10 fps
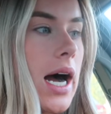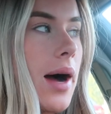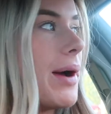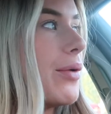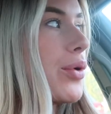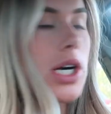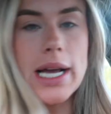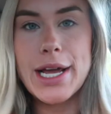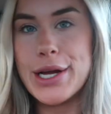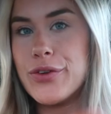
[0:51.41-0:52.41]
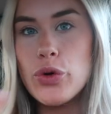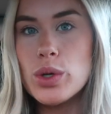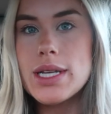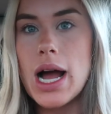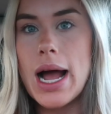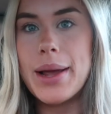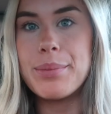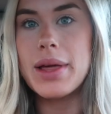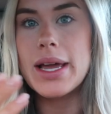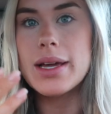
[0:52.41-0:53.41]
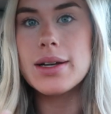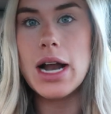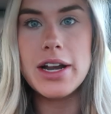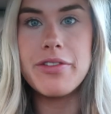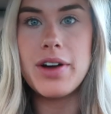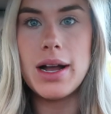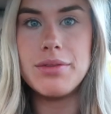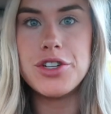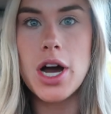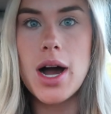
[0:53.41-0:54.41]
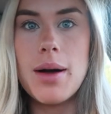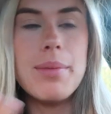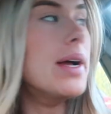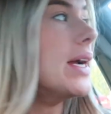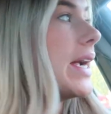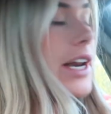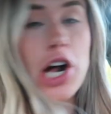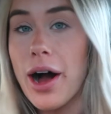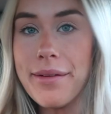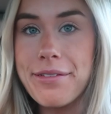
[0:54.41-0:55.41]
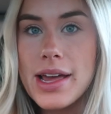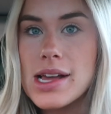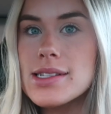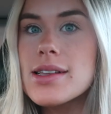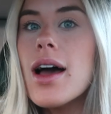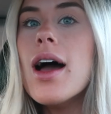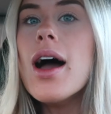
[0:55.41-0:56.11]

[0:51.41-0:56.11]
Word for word: Um, I work a full-time, like, 9 to 5 job in an office.